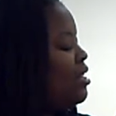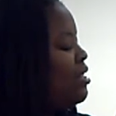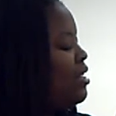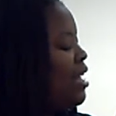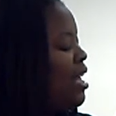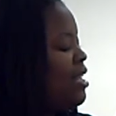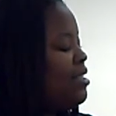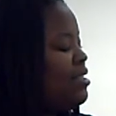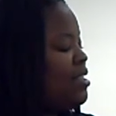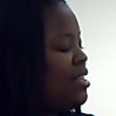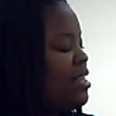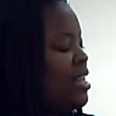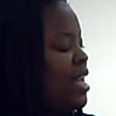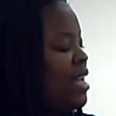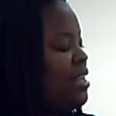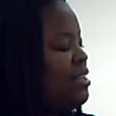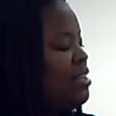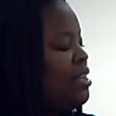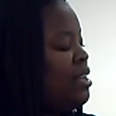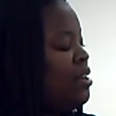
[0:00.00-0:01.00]
"Not
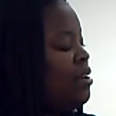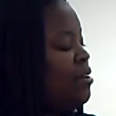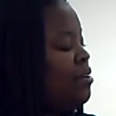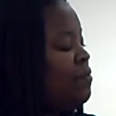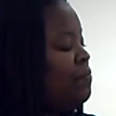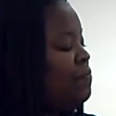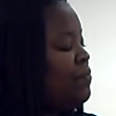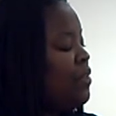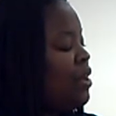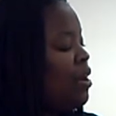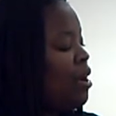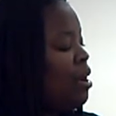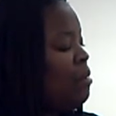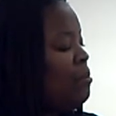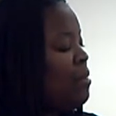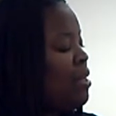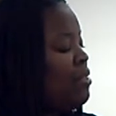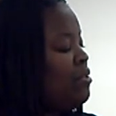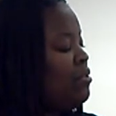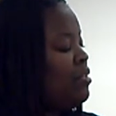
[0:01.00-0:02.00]
today, dear," her
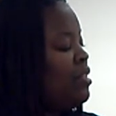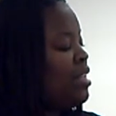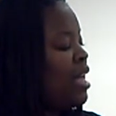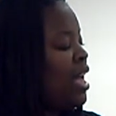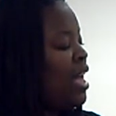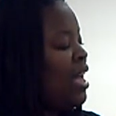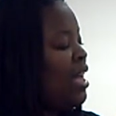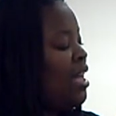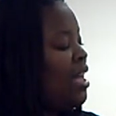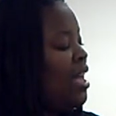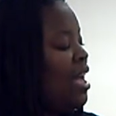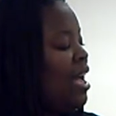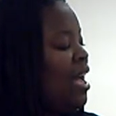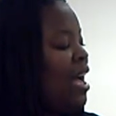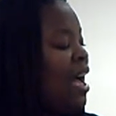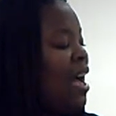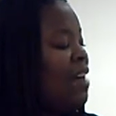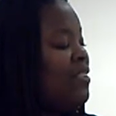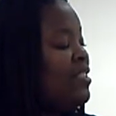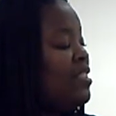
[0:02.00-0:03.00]
mother sighed.
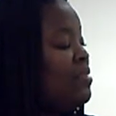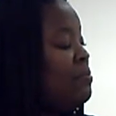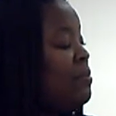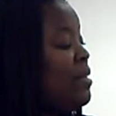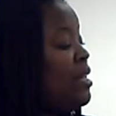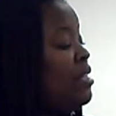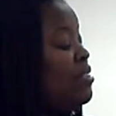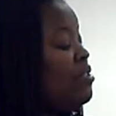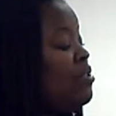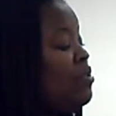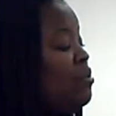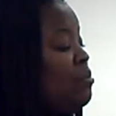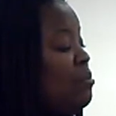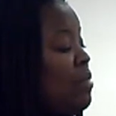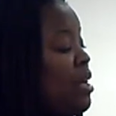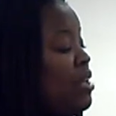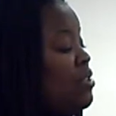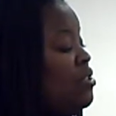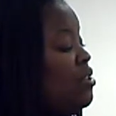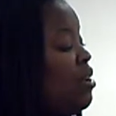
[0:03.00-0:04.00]
"I spent too
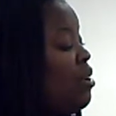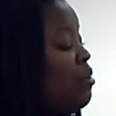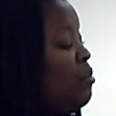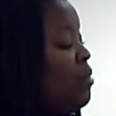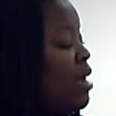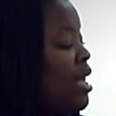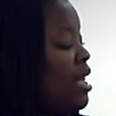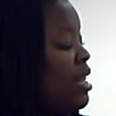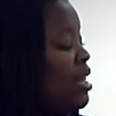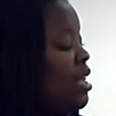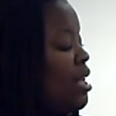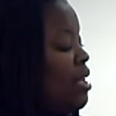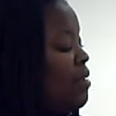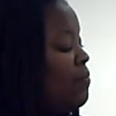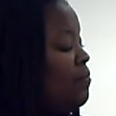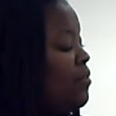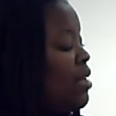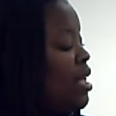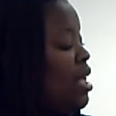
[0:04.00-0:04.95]
much already.